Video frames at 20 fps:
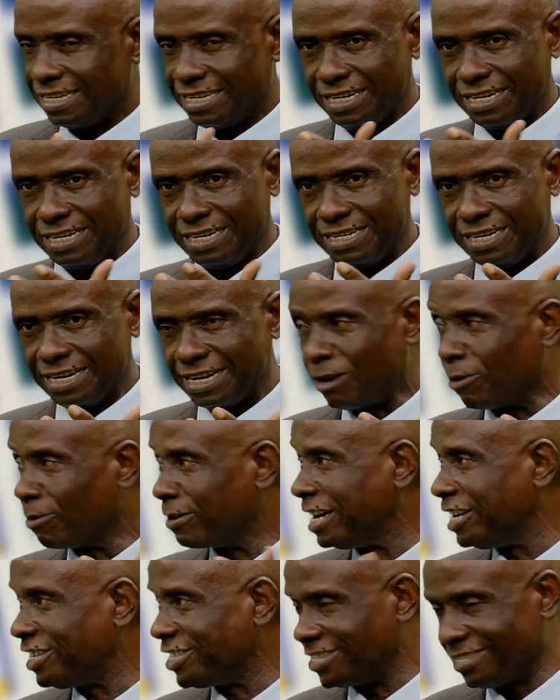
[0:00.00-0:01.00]
that are
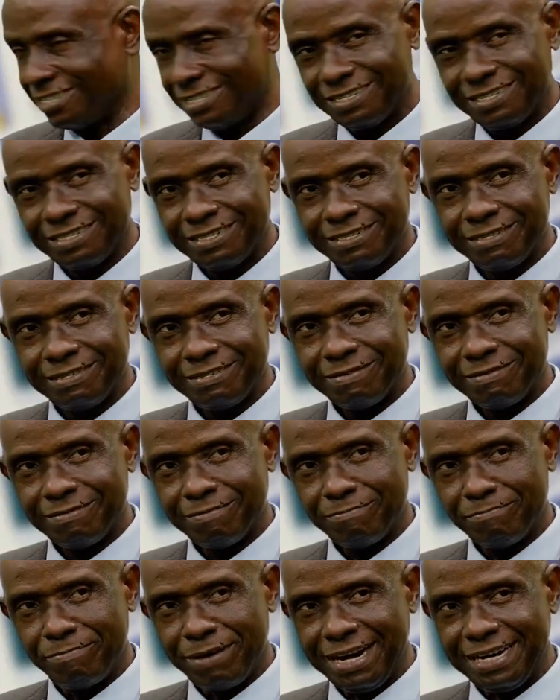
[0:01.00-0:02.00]
occasioned
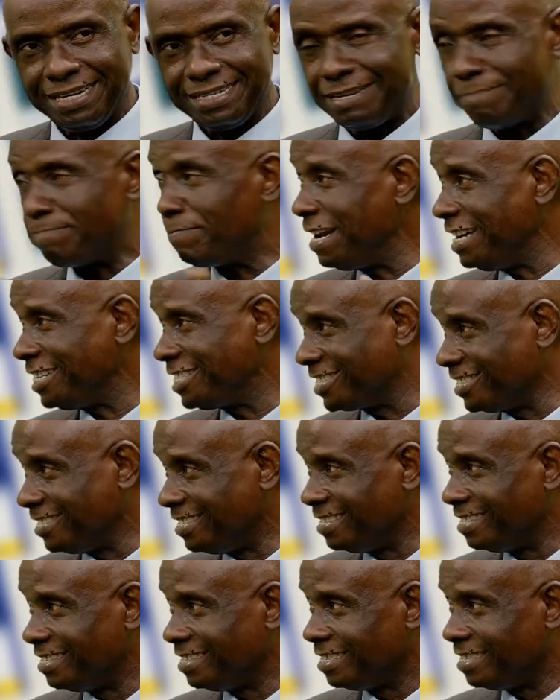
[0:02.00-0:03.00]
by
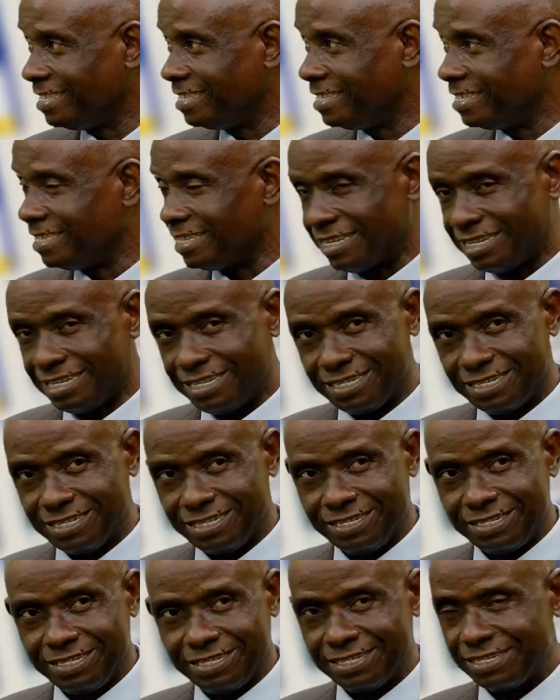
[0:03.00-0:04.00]
depletion
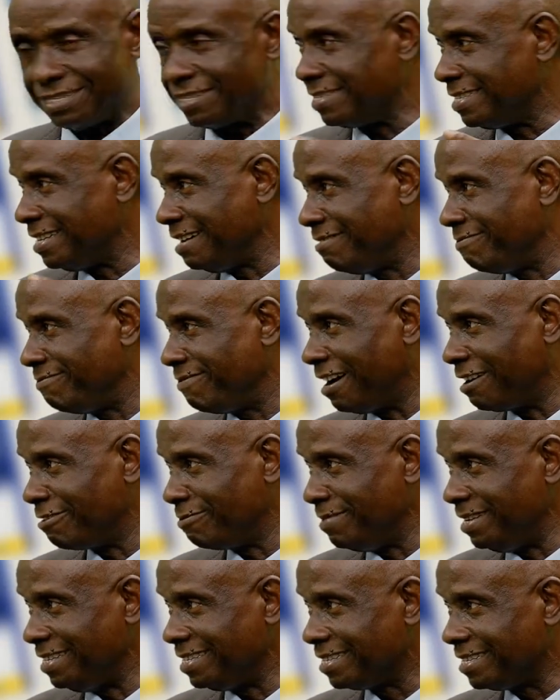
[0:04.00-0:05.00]
on the
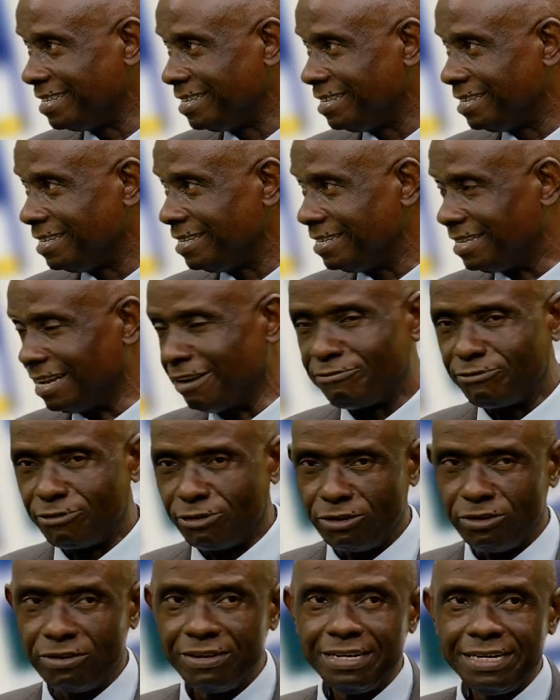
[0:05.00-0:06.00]
environment.
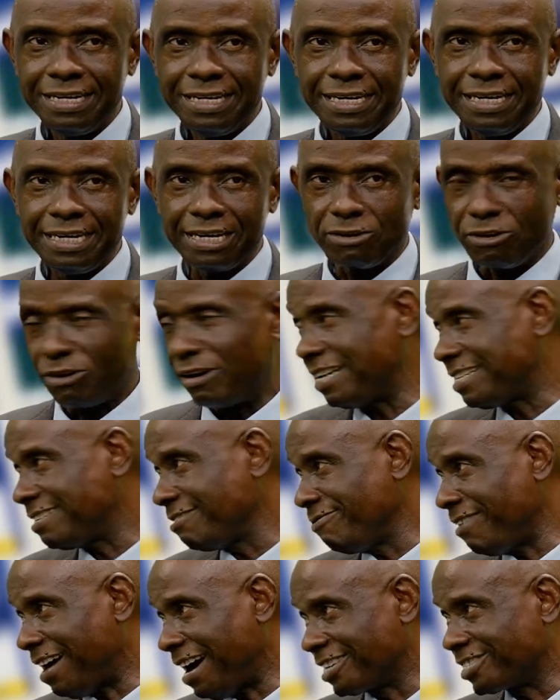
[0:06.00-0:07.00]
Therefore, a
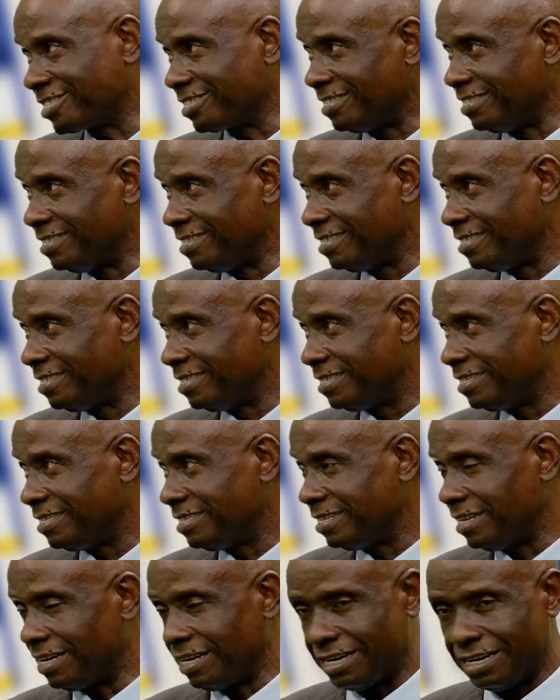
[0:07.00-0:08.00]
collective action
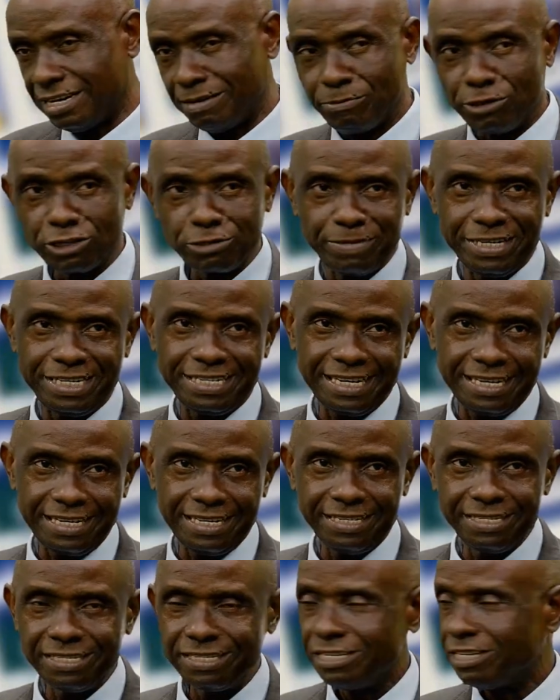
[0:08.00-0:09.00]
must be
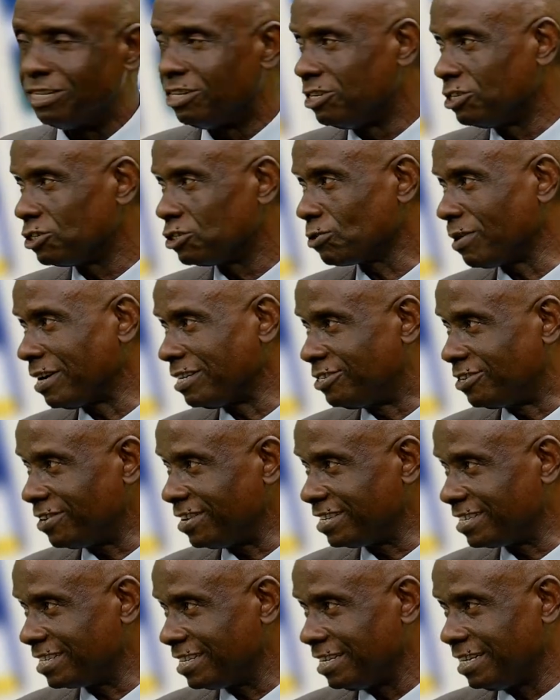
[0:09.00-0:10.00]
taken to
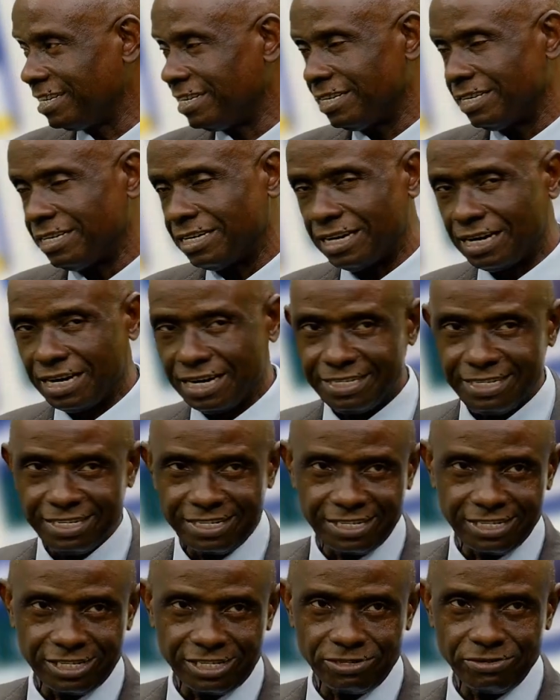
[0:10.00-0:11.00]
address
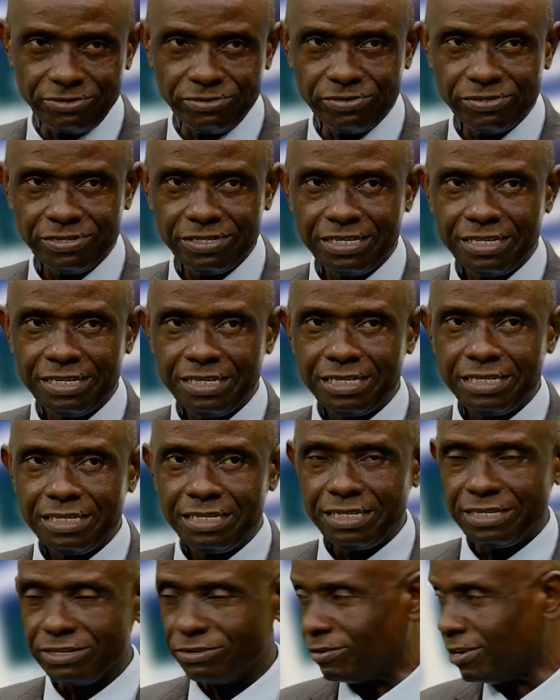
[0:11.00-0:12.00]
this issue
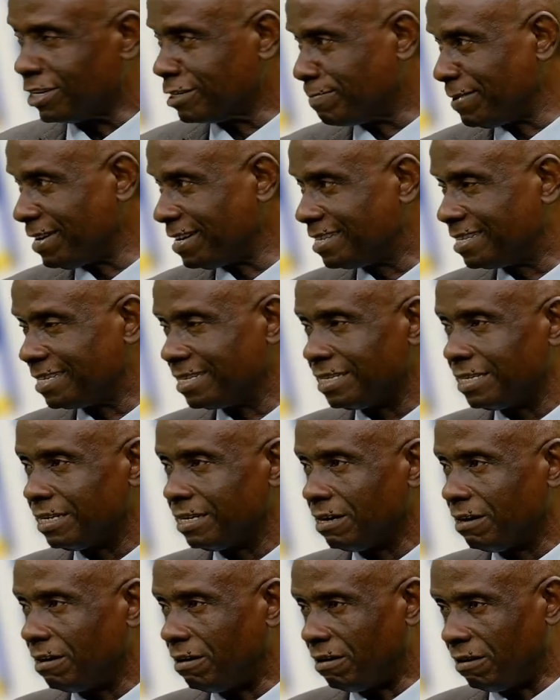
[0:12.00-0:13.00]
in respect
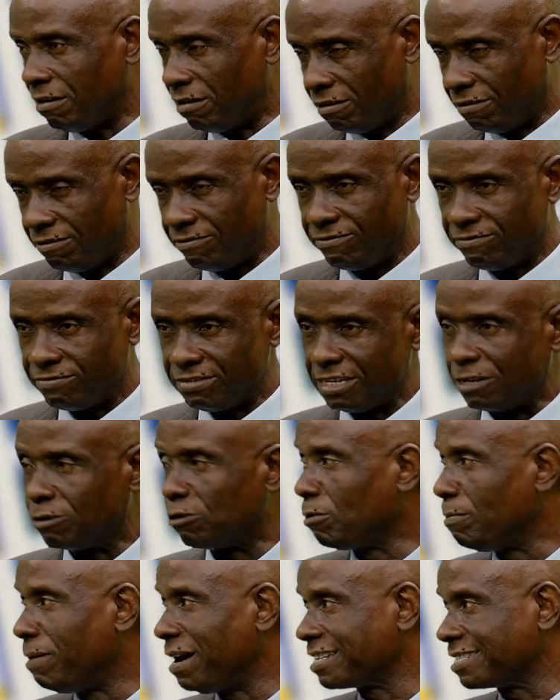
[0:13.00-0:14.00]
of the
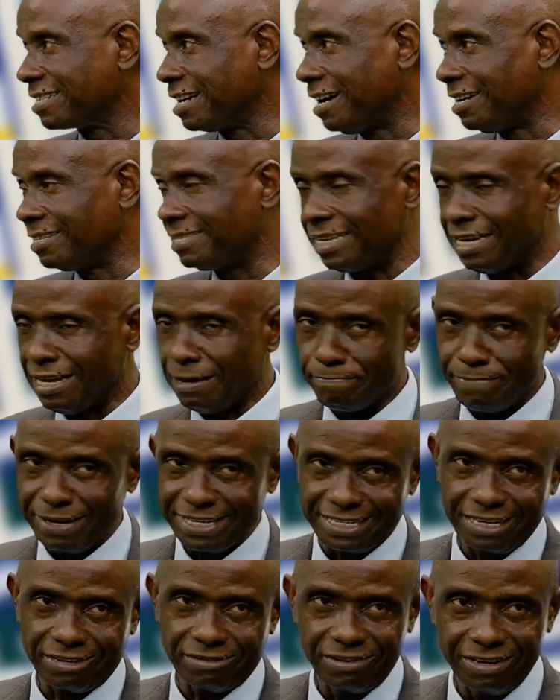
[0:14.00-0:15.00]
Global South in
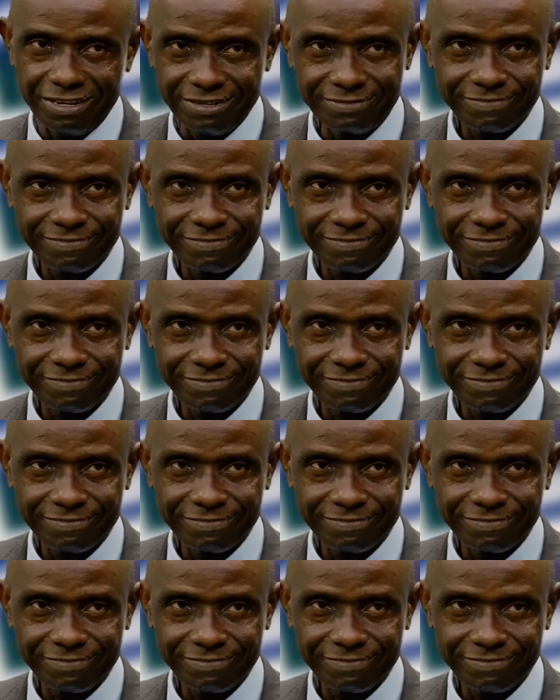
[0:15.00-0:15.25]
particular.